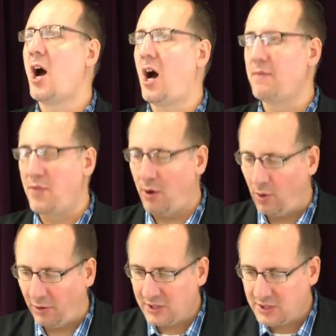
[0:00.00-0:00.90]
of the
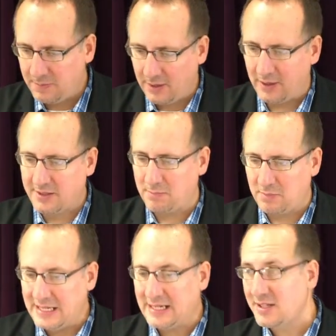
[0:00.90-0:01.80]
Holy Spirit's
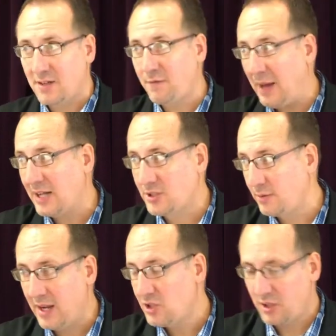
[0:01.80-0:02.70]
means of
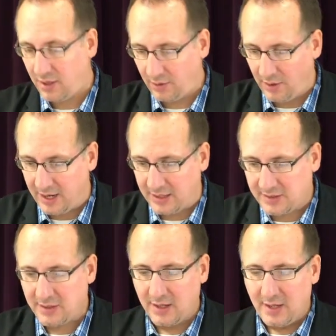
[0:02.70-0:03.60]
maturation and
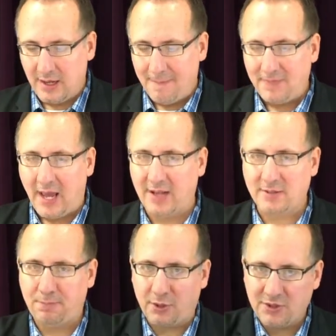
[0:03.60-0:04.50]
grace has
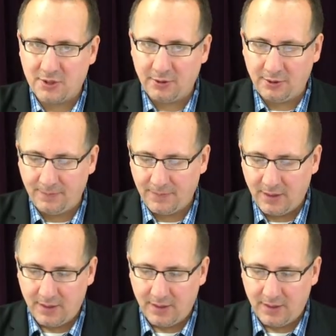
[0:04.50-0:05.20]
personal,